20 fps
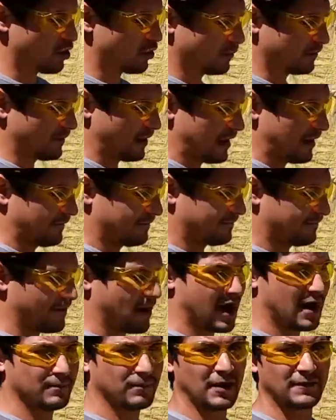know
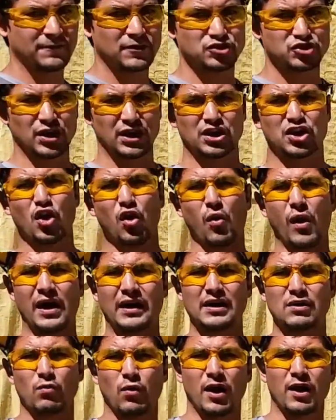if you try to go
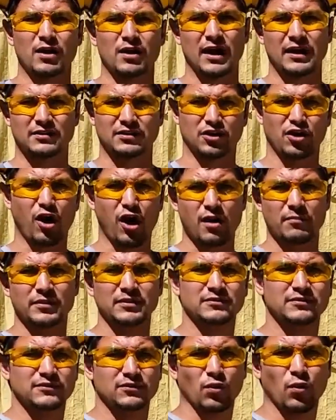anywhere like the
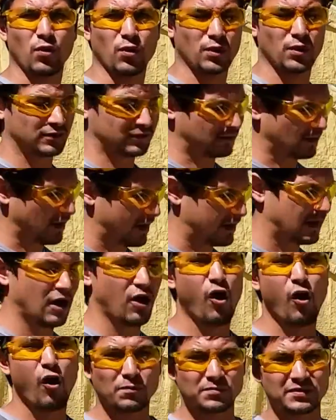common stores, like
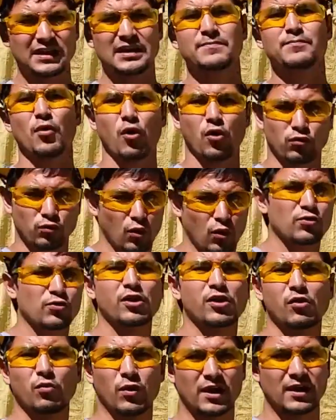a Home Depot or
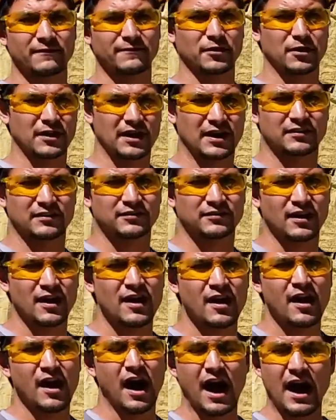Rona or whatever it is,
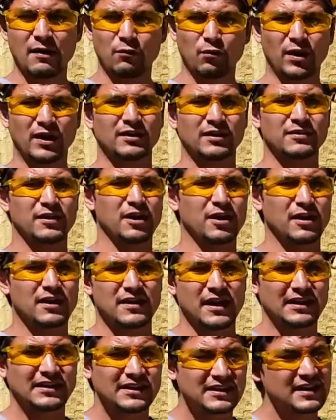I went in there
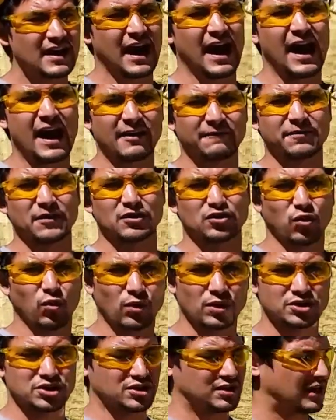and they didn't have the
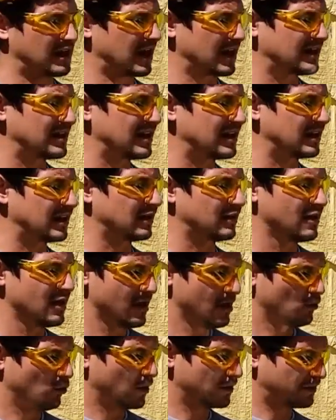torch that I needed.
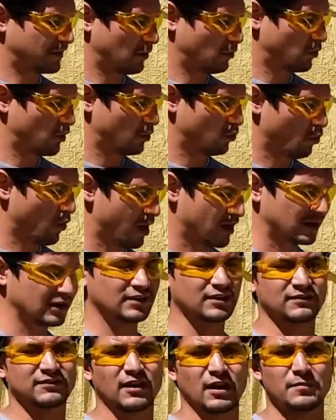What they
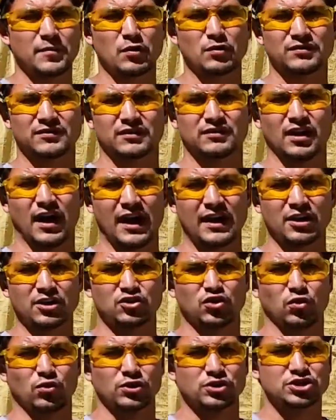wanted to sell me was a
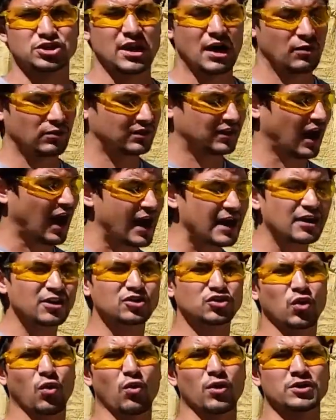tiger torch. Now, a
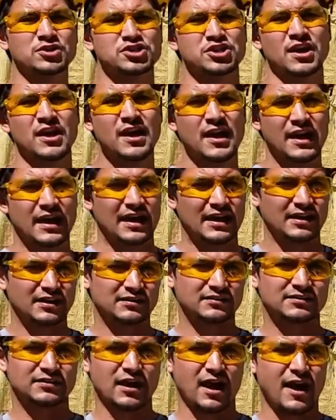tiger torch
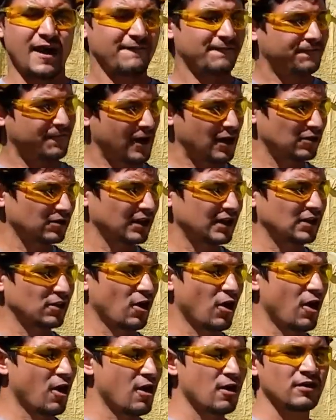is fairly
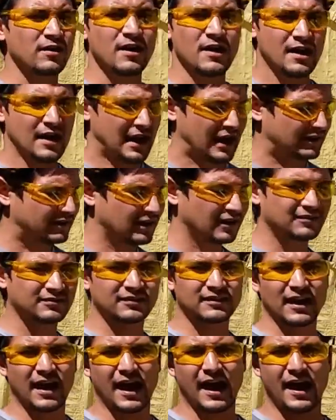long. It
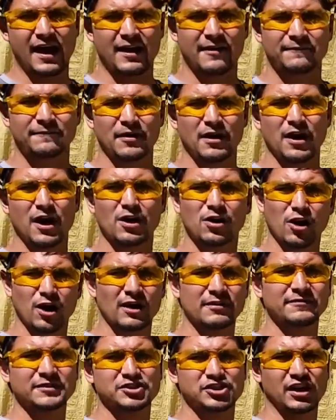doesn't have a
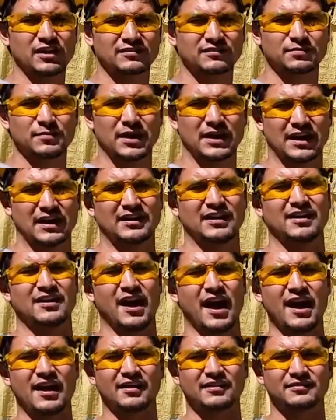lot of adjustment, and it
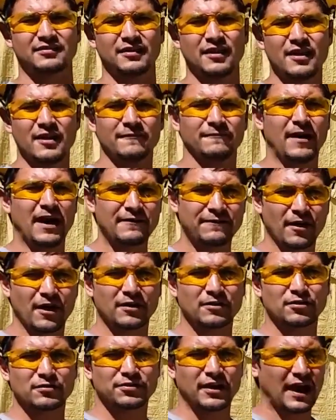has
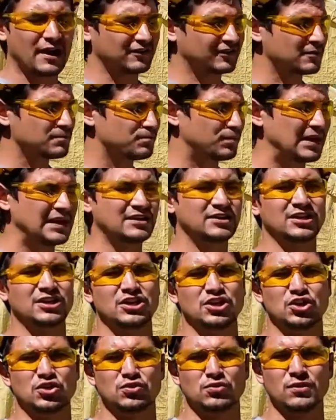500,000
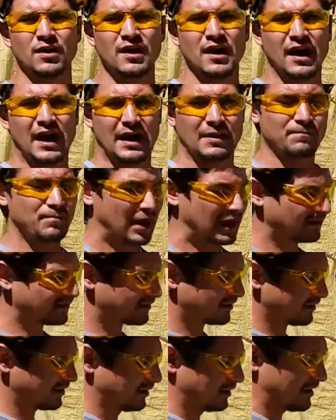BTU. And
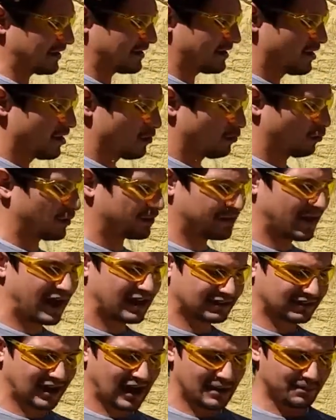basically, with
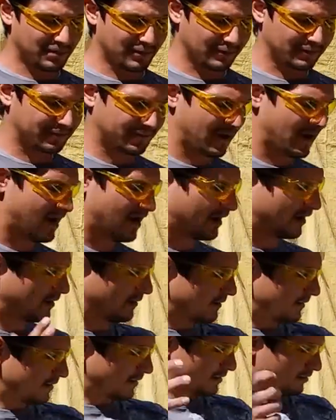that type of
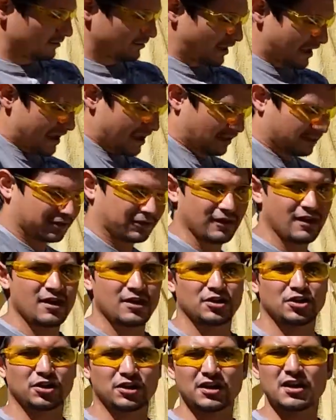length,
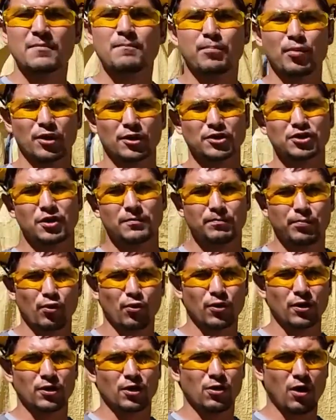you're going to burn your
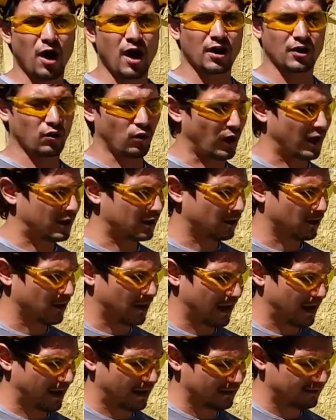board a lot quicker.
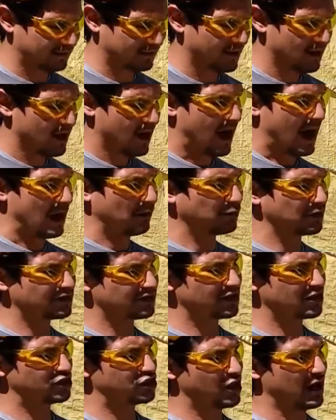And I would
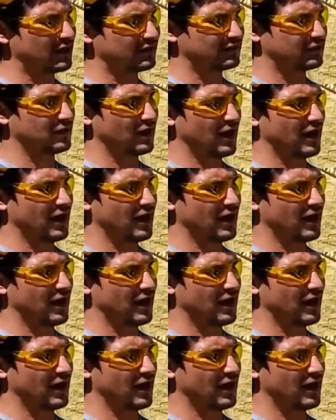suggest